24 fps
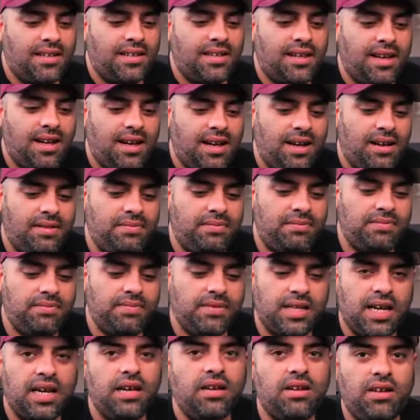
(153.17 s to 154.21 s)
Um,
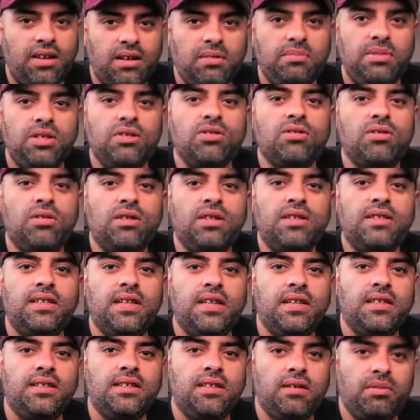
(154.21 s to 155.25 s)
they're going to be
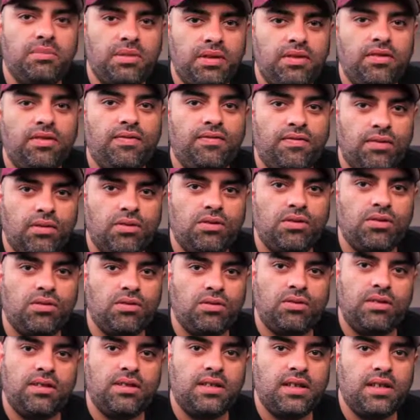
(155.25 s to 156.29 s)
storytellers. They'll be the future
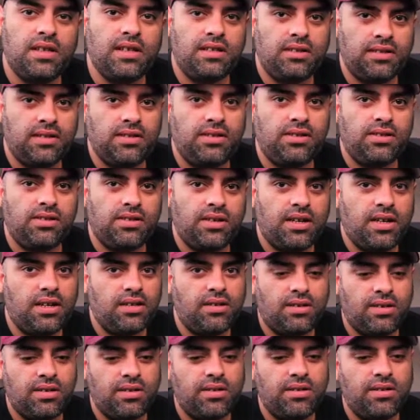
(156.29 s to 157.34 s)
storytellers in Australia.
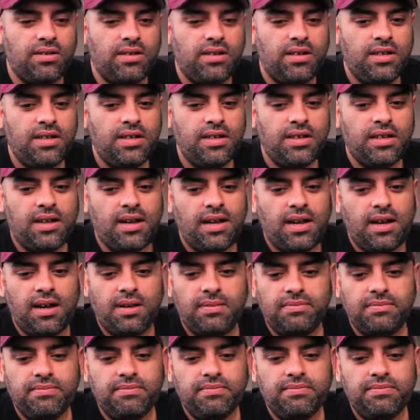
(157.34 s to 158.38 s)
So,
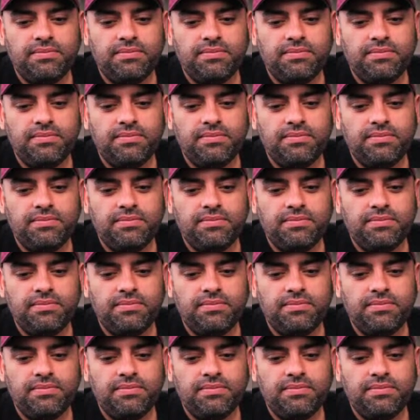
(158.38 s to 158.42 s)
um,